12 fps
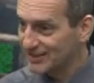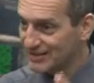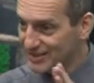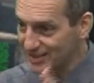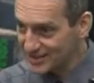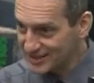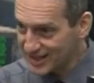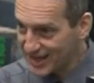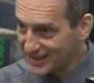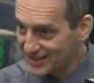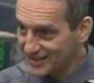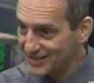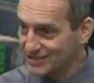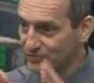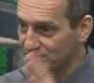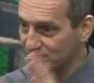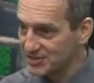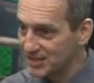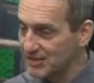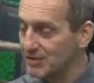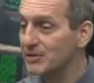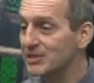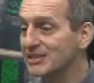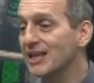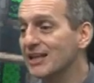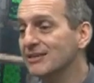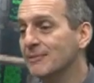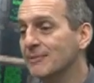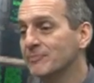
These candies for this kind of thing. But then